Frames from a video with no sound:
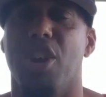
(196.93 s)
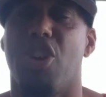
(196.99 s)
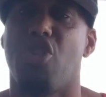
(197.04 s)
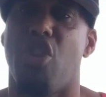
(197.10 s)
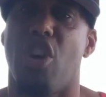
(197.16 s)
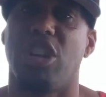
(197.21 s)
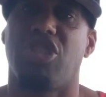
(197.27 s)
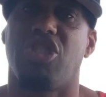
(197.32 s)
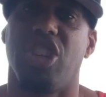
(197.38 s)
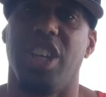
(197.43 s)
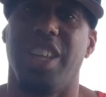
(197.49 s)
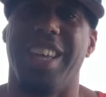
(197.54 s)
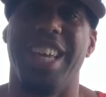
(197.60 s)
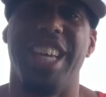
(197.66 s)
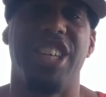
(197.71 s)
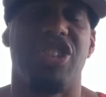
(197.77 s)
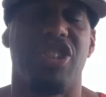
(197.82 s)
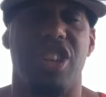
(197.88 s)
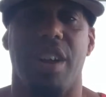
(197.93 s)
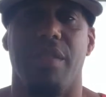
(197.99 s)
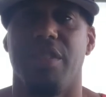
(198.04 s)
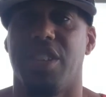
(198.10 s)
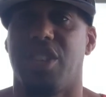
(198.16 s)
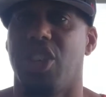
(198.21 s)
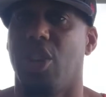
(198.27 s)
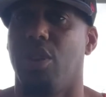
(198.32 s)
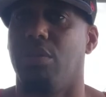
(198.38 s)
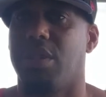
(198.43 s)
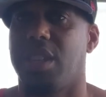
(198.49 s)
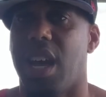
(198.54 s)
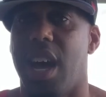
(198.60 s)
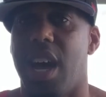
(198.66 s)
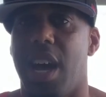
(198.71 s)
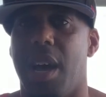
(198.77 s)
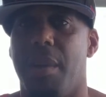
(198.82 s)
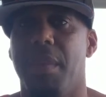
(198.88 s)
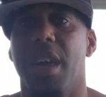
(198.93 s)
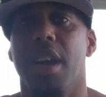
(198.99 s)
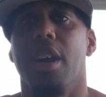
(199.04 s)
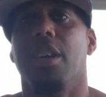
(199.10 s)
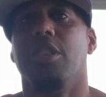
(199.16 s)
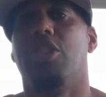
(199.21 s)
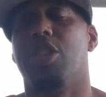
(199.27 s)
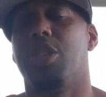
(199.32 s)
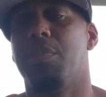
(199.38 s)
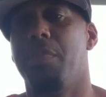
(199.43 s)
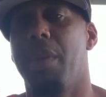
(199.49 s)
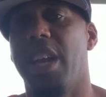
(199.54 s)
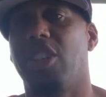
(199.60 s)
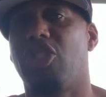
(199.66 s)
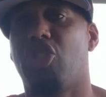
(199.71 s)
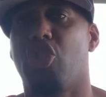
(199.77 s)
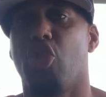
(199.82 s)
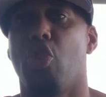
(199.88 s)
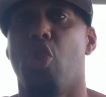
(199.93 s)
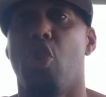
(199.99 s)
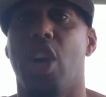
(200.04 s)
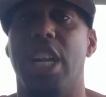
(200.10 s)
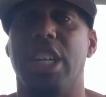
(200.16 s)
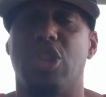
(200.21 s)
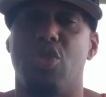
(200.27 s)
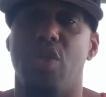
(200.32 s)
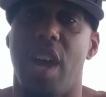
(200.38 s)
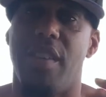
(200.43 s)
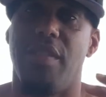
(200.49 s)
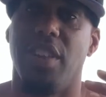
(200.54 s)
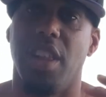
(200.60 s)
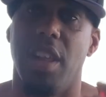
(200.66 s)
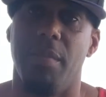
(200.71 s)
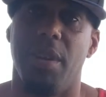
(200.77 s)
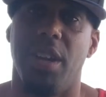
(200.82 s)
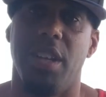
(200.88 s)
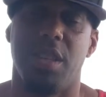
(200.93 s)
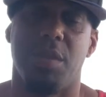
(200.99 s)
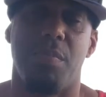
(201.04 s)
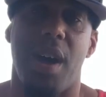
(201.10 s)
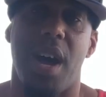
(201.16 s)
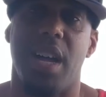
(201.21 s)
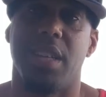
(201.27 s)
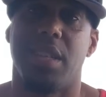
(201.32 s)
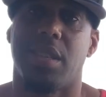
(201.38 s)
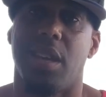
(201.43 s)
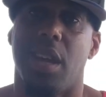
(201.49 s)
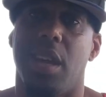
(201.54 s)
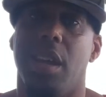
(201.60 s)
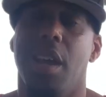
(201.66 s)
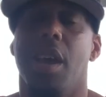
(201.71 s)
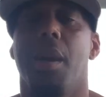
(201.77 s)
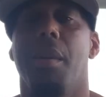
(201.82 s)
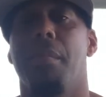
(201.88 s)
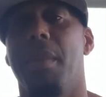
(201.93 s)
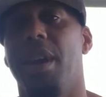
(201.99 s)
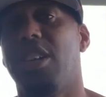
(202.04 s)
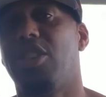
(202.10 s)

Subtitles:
crush it each and every single time. Just make sure that you have a limitless mindset. Make